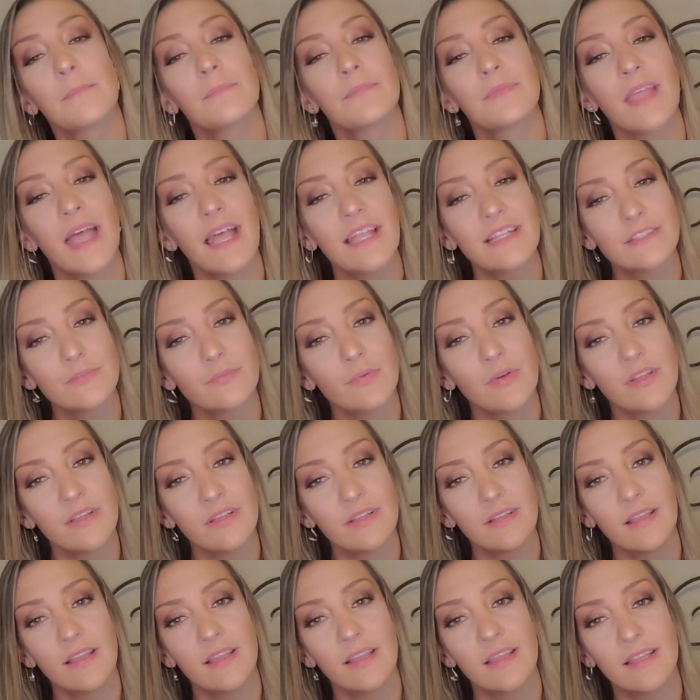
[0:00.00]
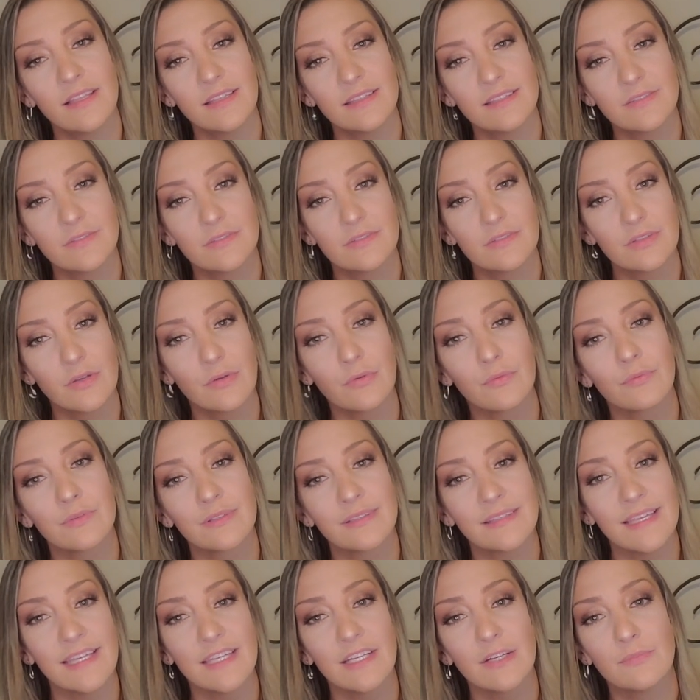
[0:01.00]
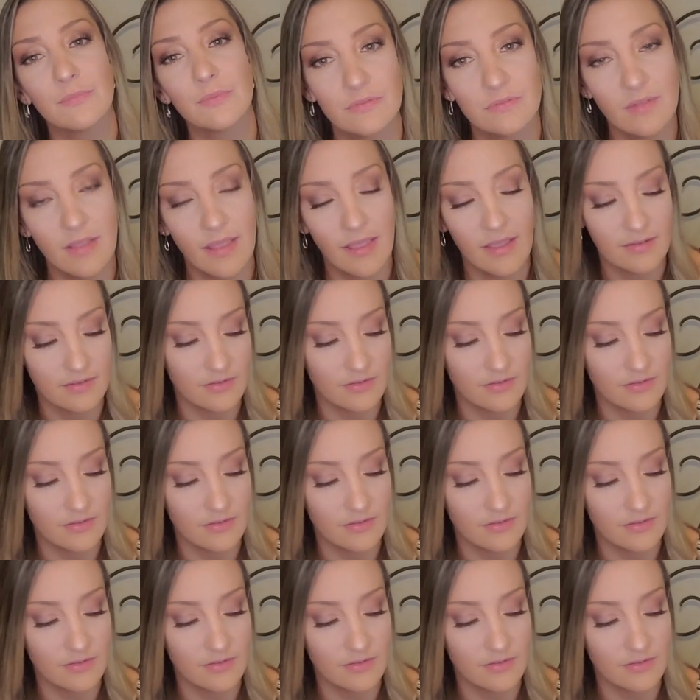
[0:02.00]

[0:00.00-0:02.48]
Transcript: That's what is so relatable.